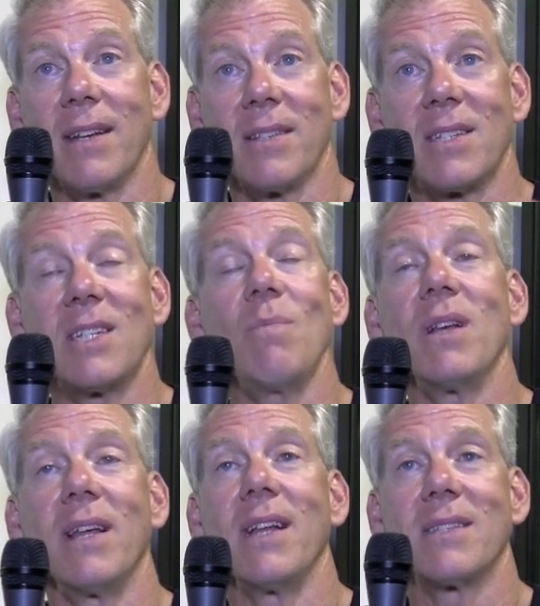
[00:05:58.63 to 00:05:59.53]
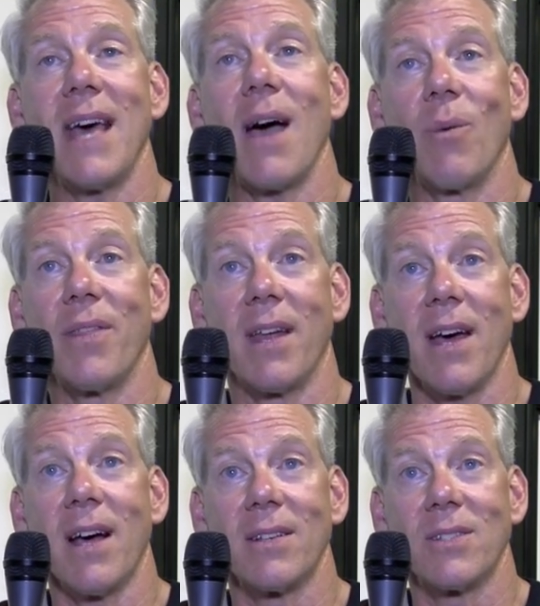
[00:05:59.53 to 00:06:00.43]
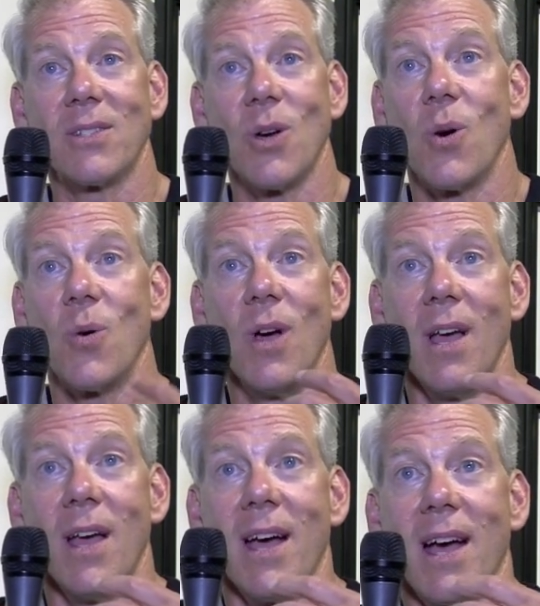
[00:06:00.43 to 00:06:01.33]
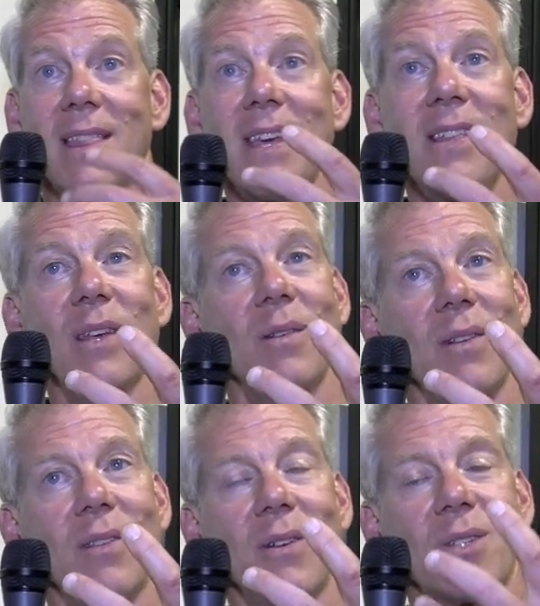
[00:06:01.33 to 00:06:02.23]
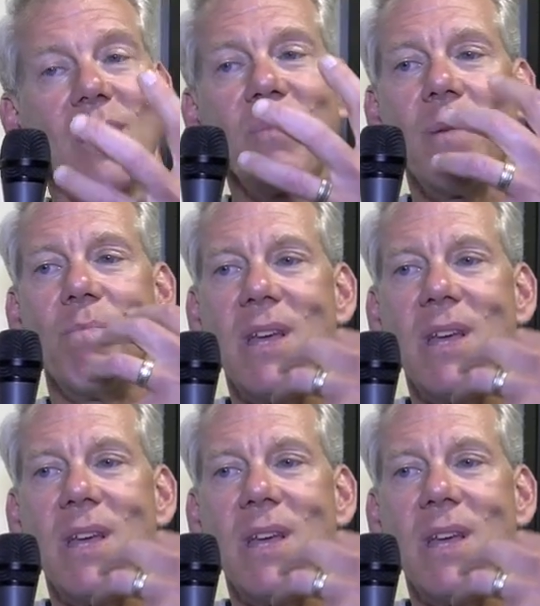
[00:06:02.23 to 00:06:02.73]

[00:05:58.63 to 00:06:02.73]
It stimulates that within us. So I think that there's something